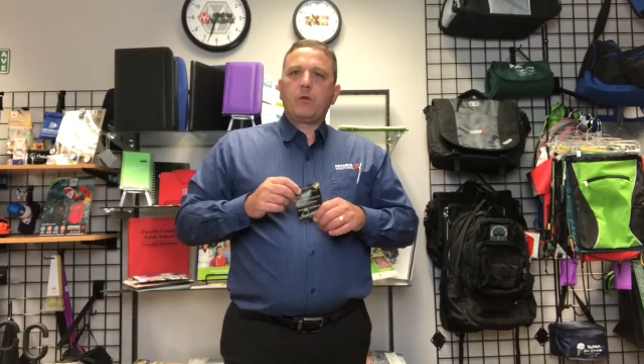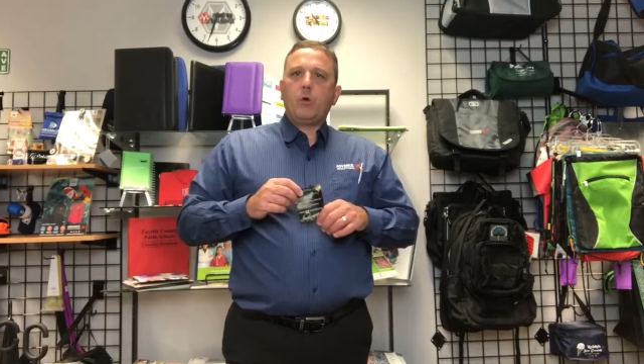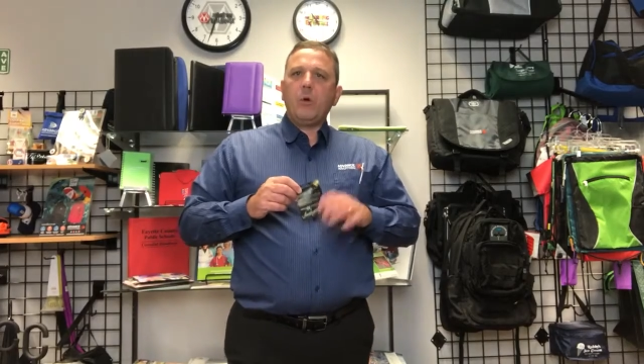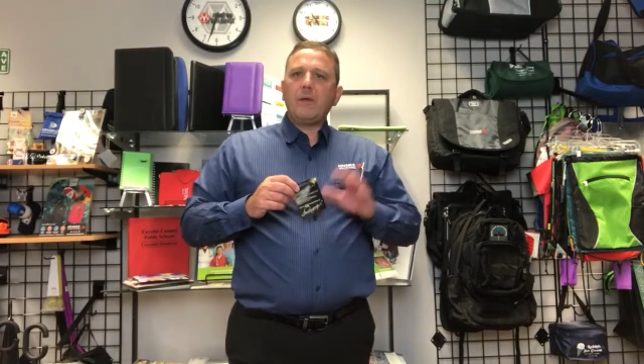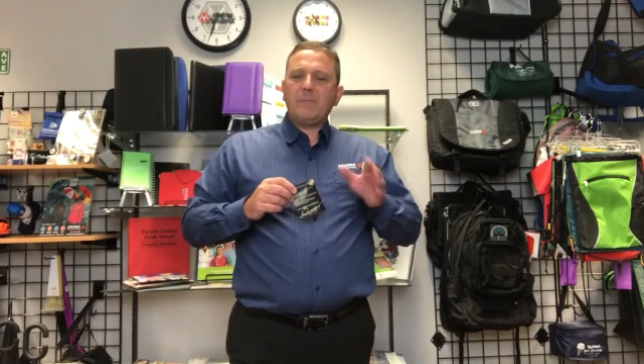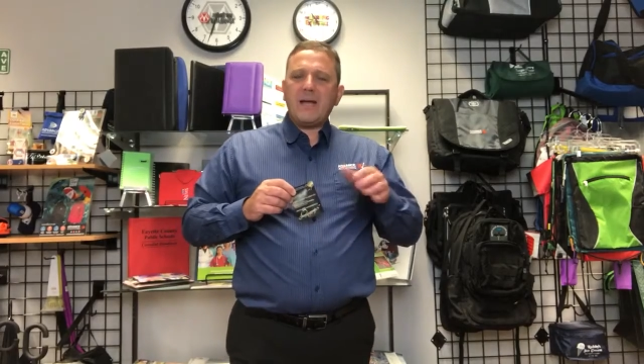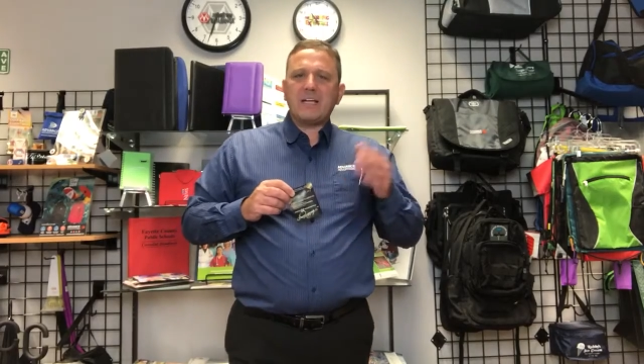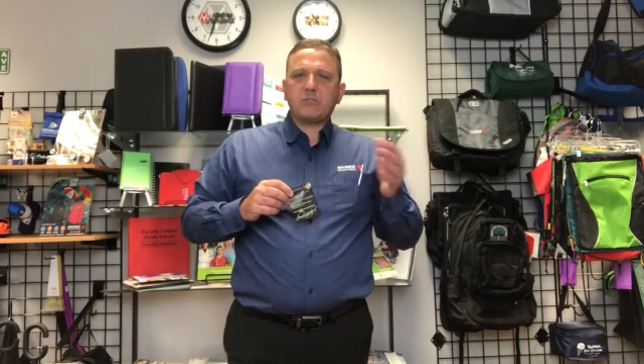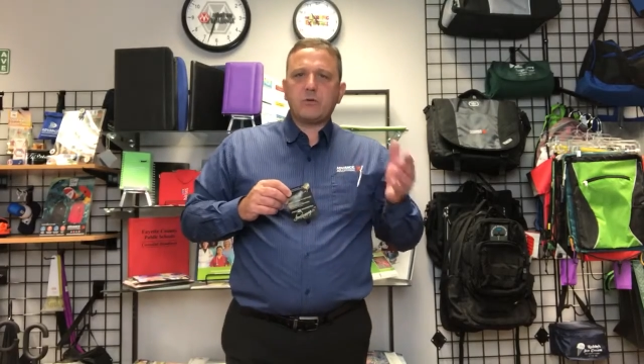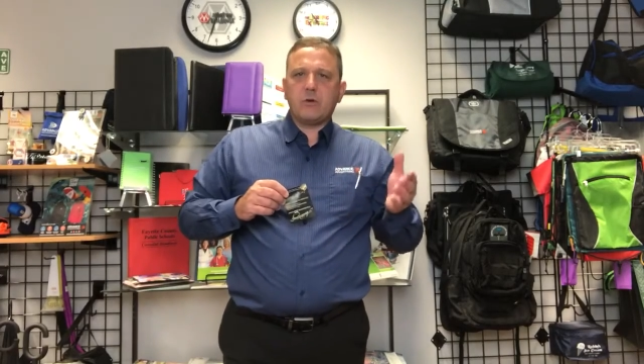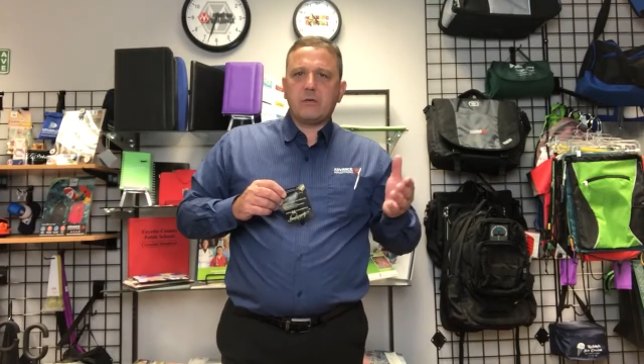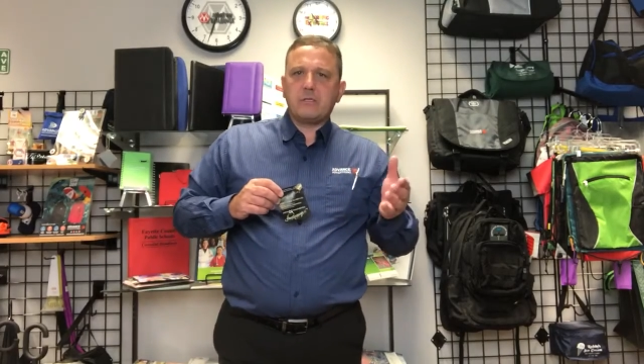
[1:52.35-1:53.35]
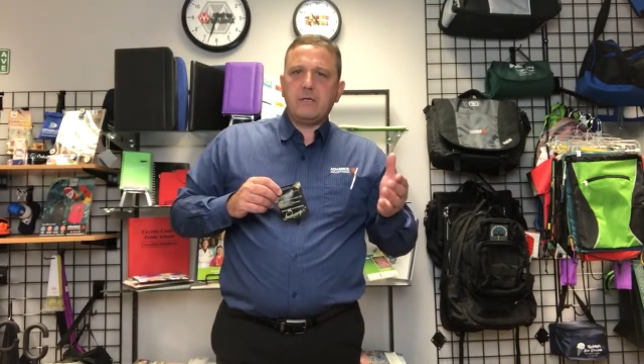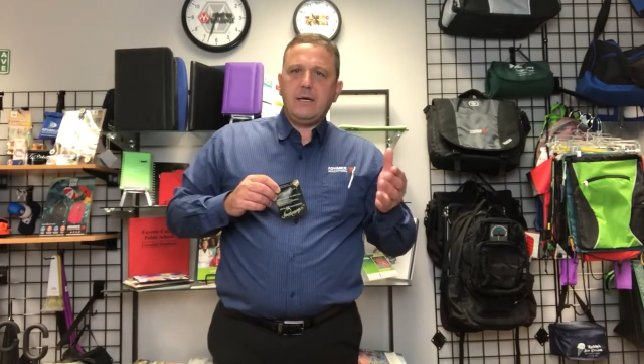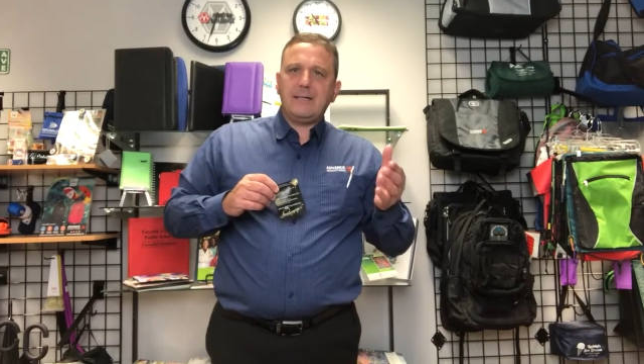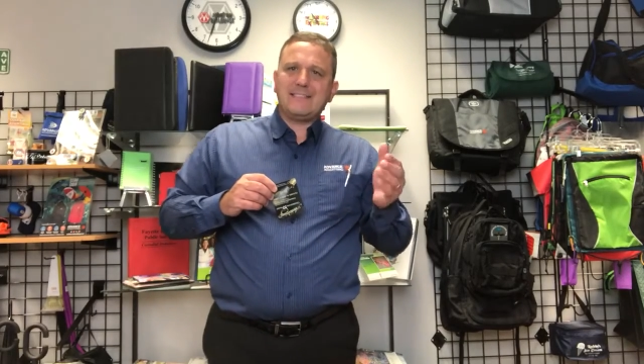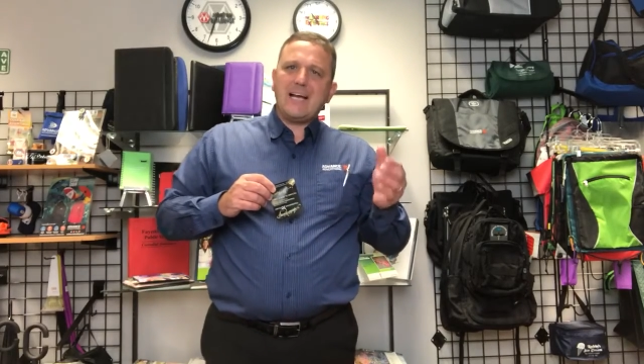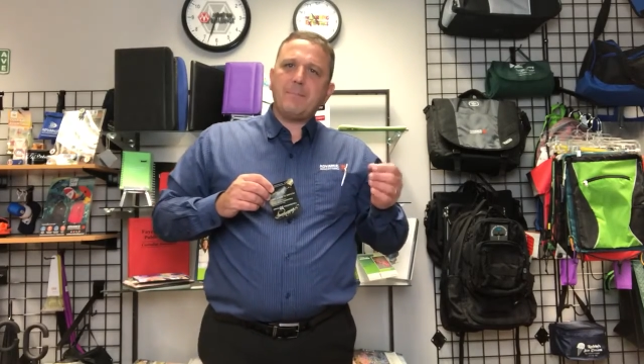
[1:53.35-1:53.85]
going back to
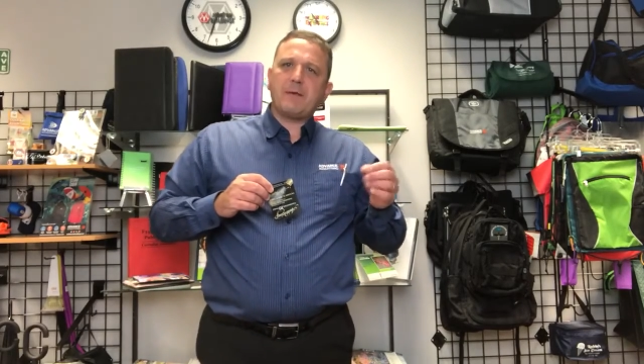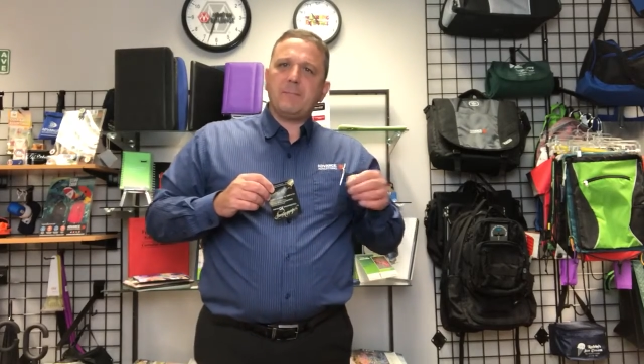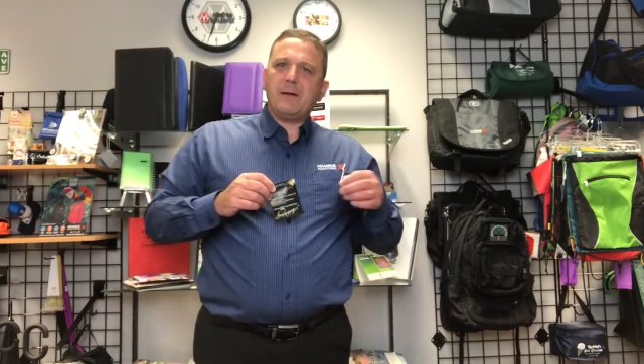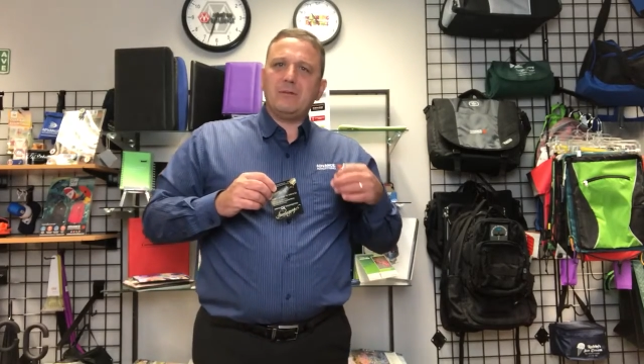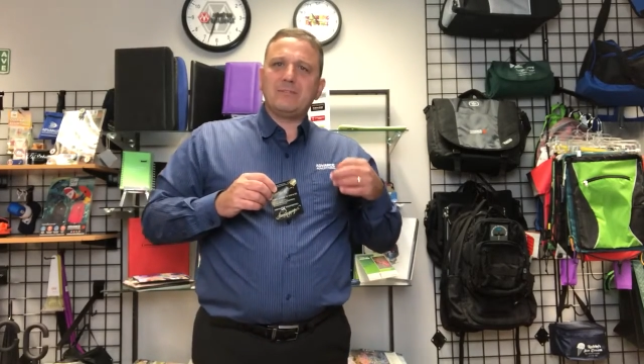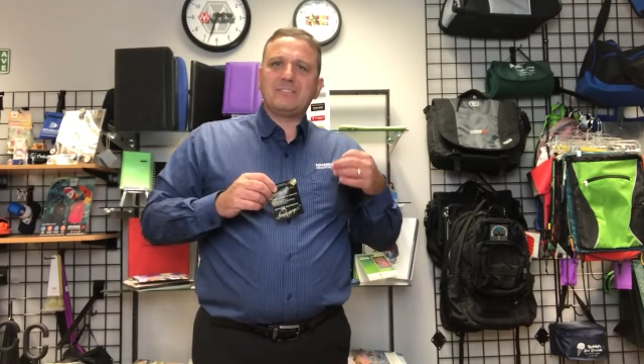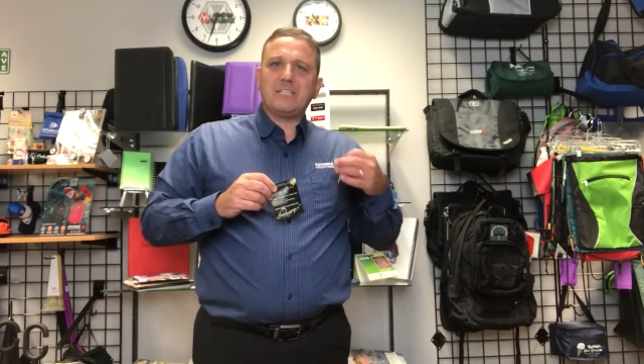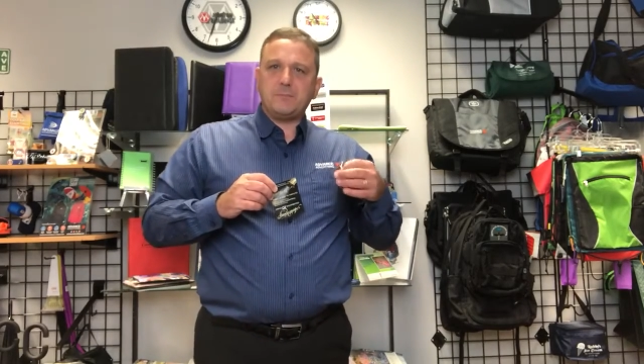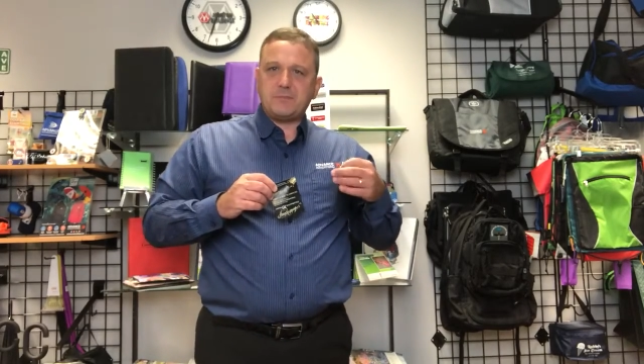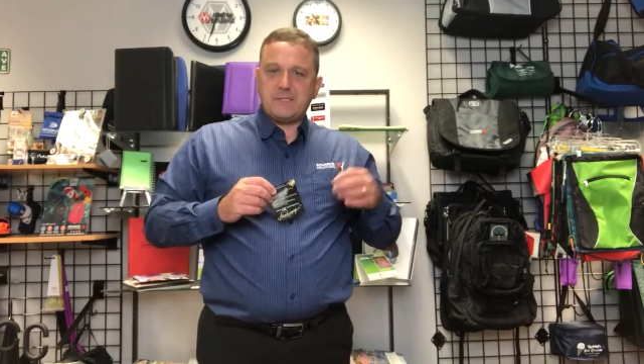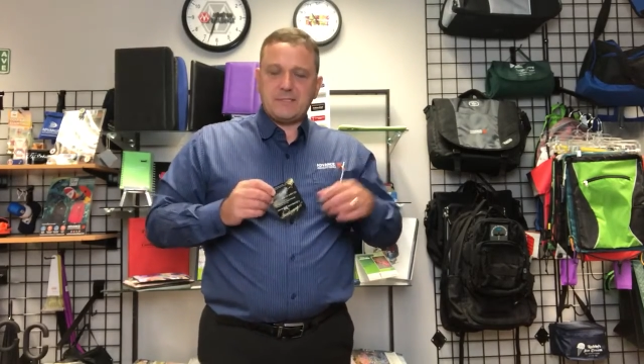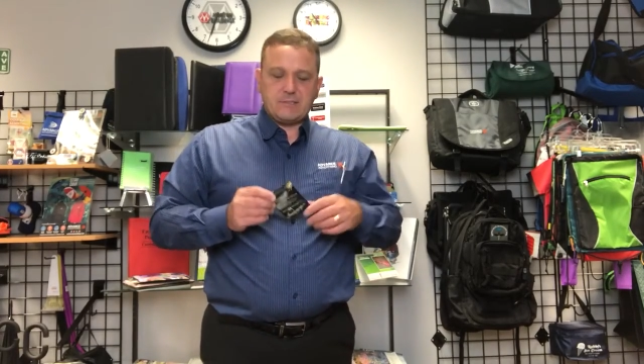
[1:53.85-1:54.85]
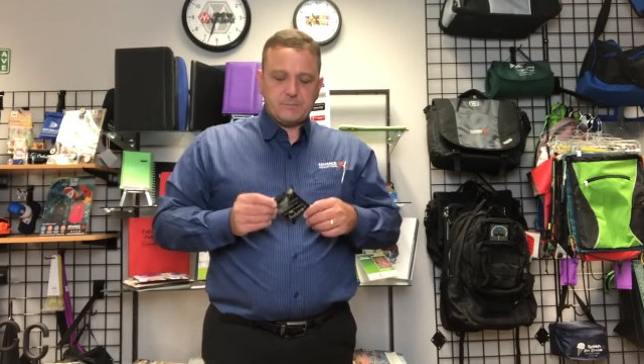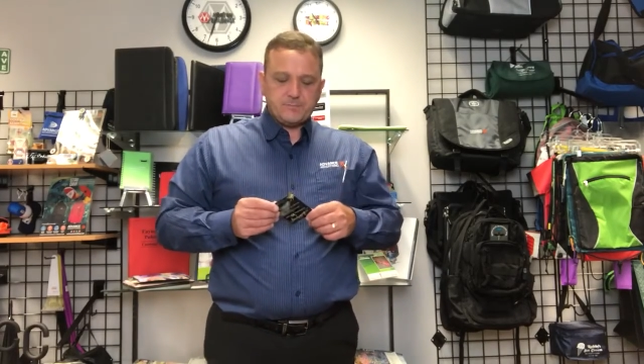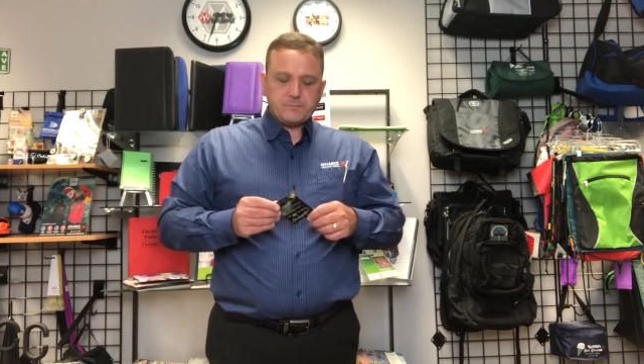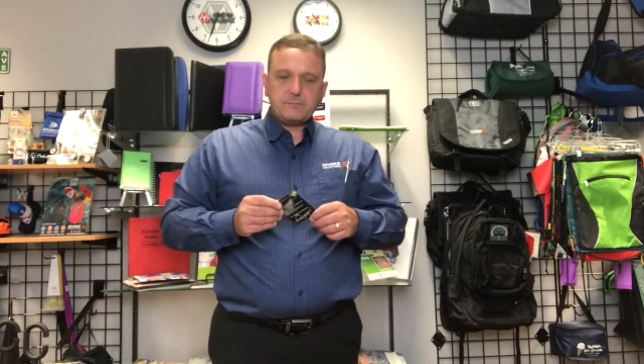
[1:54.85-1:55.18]
our topic about substance,